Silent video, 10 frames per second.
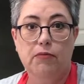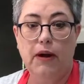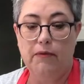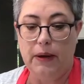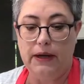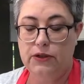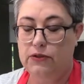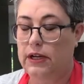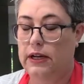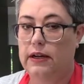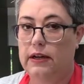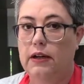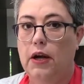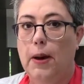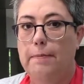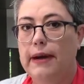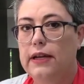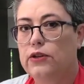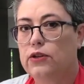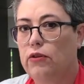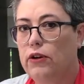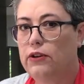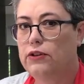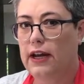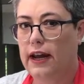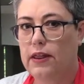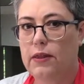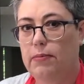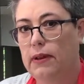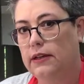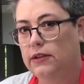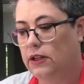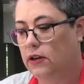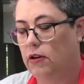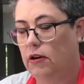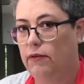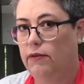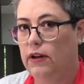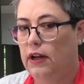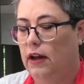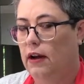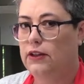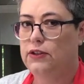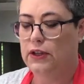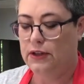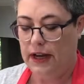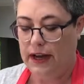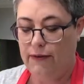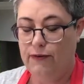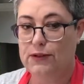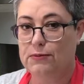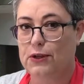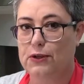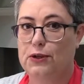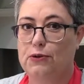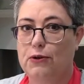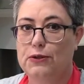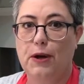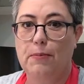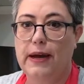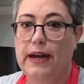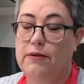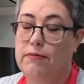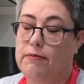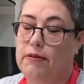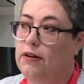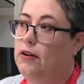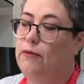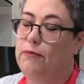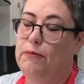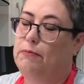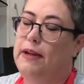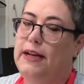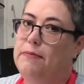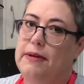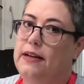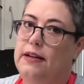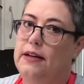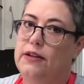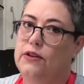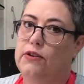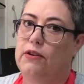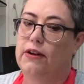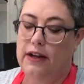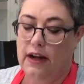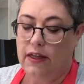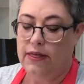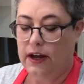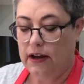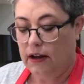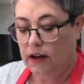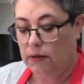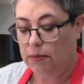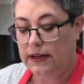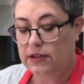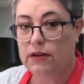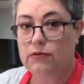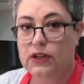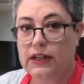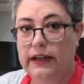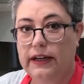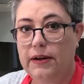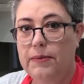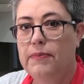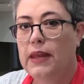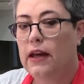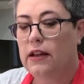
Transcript: sheets of puff pastry here. Make sure you take the plastic off. I did have some sausage rolls I made many years ago that the plastic was clear,